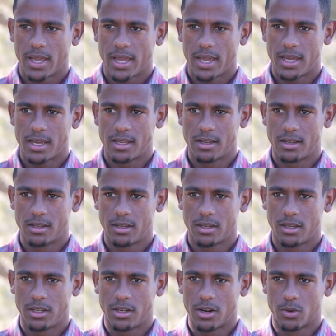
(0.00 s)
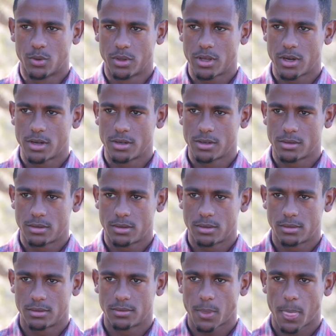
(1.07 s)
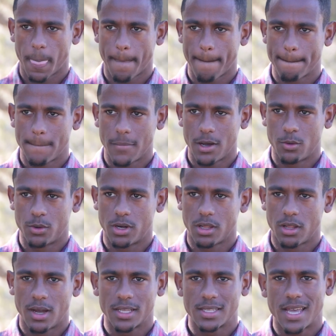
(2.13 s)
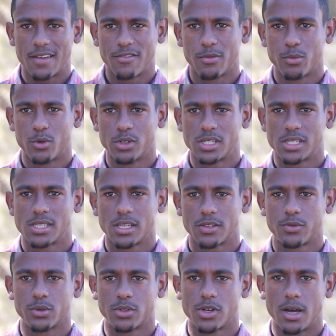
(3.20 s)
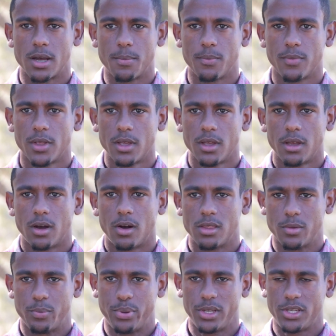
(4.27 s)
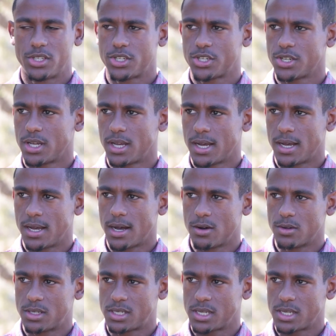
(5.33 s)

And, you know, although I would have liked to have a more successful time on the pitch, I would